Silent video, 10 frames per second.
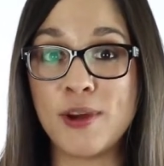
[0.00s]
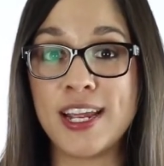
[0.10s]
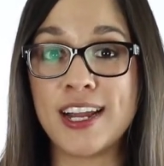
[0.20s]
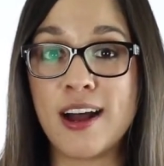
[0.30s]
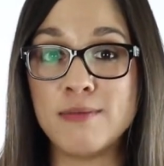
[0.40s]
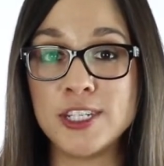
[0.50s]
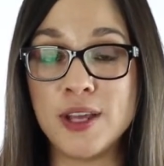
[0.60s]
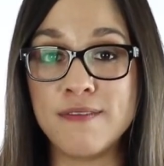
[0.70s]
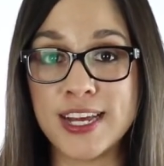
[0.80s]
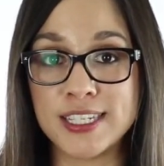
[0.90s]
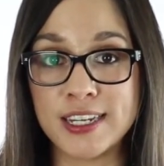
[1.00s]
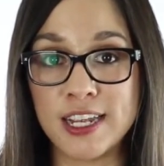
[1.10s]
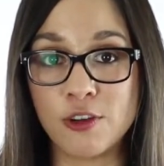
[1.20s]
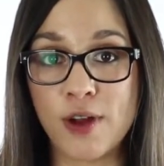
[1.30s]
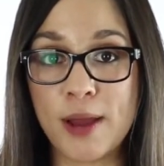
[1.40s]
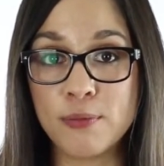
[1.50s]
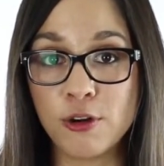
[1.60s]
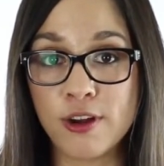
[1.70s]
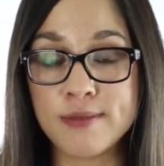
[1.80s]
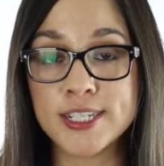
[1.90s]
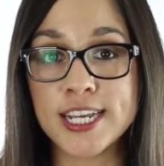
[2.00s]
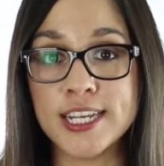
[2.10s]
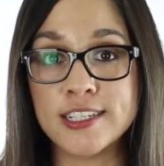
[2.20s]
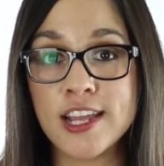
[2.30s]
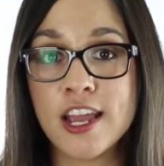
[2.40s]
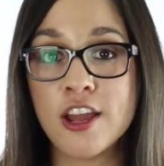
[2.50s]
when it comes to investing in grad programs is